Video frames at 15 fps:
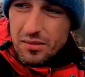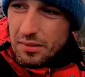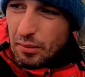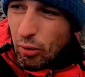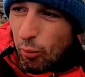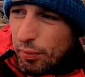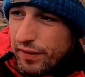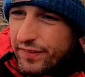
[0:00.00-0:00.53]
I'm
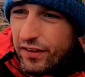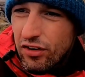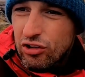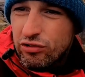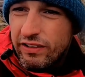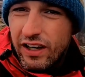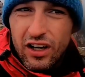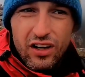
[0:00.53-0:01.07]
hoping it does
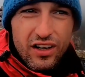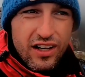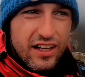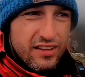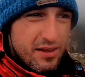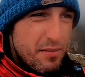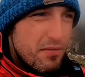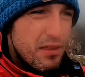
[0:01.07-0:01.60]
clear.
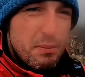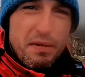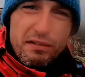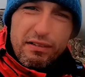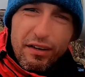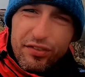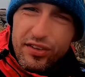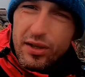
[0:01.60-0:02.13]
It seems to be
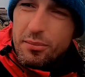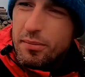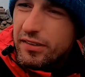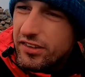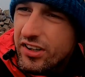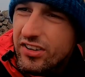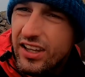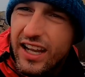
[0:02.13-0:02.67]
lifting,
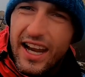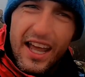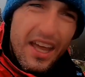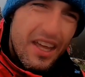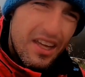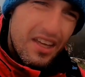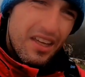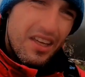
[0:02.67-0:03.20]
but just kind of
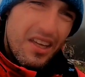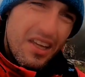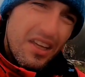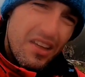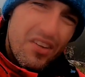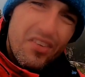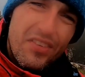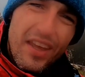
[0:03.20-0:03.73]

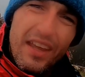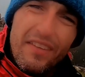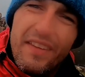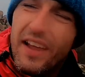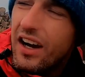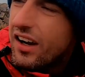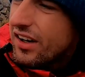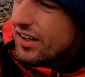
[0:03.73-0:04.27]
staying
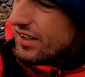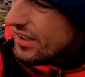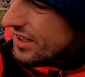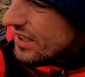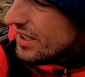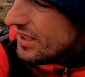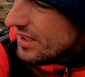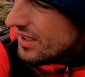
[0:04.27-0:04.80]
there.
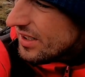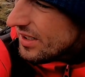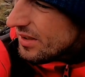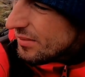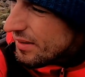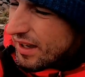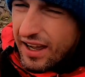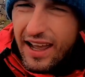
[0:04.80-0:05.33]

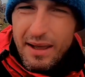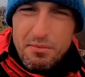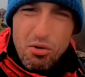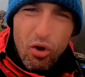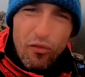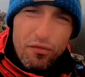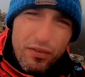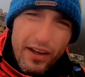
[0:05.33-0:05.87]
But
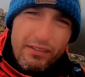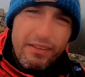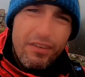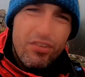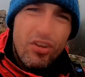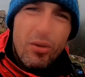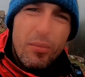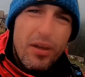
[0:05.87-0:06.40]
hopefully it
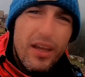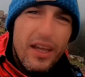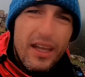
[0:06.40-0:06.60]
lifts up.